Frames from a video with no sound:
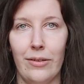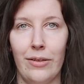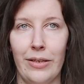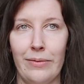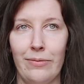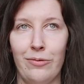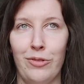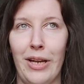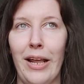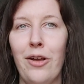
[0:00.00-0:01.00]

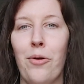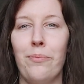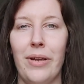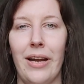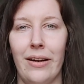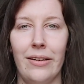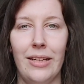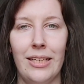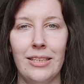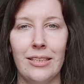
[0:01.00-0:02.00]
when I compare
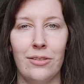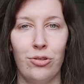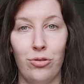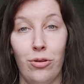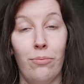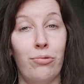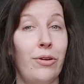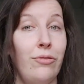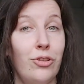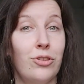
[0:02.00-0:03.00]
this to the
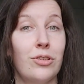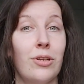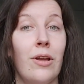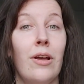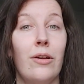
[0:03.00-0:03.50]
previous